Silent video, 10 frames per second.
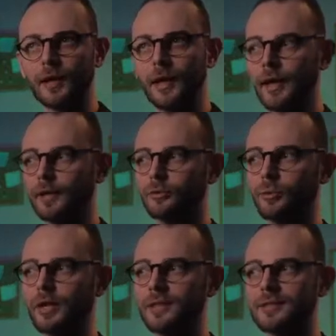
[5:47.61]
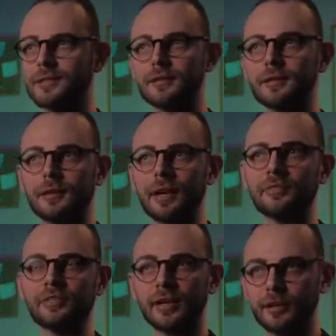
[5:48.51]
and when its
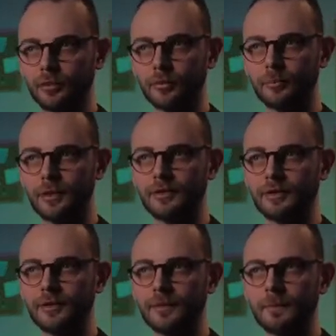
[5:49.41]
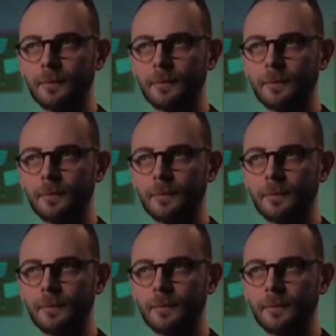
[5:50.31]
life cycle is completed.